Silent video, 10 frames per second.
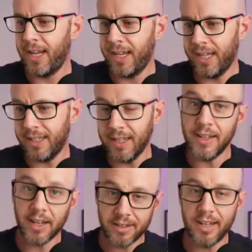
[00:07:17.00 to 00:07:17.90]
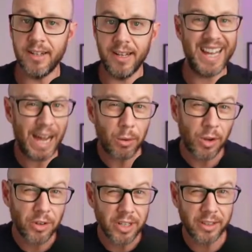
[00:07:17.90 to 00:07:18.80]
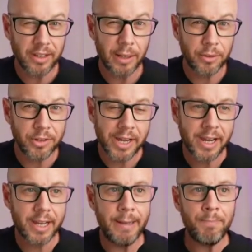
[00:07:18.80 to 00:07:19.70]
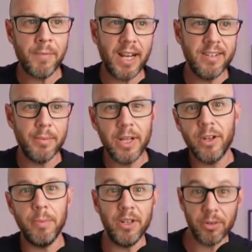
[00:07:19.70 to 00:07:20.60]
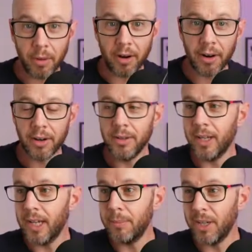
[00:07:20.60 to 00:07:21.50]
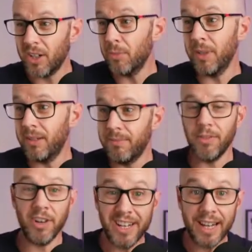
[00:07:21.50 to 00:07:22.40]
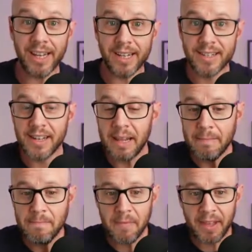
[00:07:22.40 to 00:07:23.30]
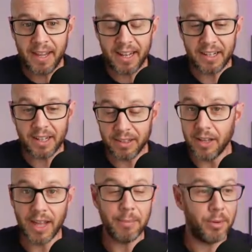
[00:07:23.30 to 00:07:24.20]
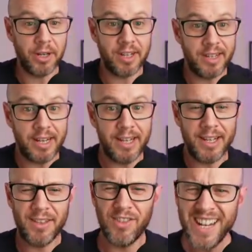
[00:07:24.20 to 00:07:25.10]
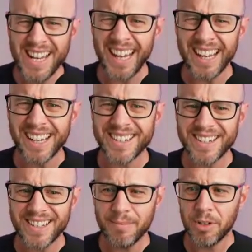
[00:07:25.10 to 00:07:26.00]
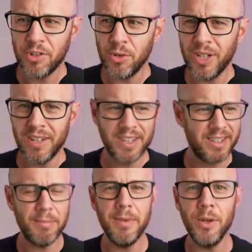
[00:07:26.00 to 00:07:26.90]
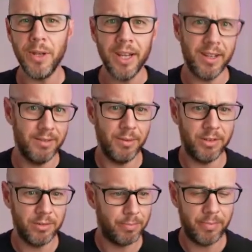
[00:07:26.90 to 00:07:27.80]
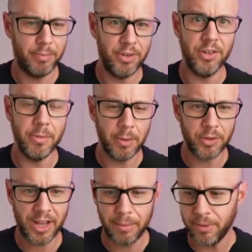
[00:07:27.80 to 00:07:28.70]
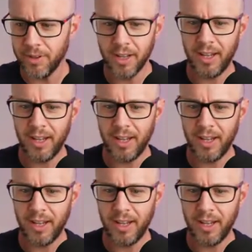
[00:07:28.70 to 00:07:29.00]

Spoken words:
And then I said, how long do you think that will take? And he said, well, it could be tomorrow, but it could be 3 days. And at that point I said, 3 days? But surely if it's in Munich, which is presumably what's happened,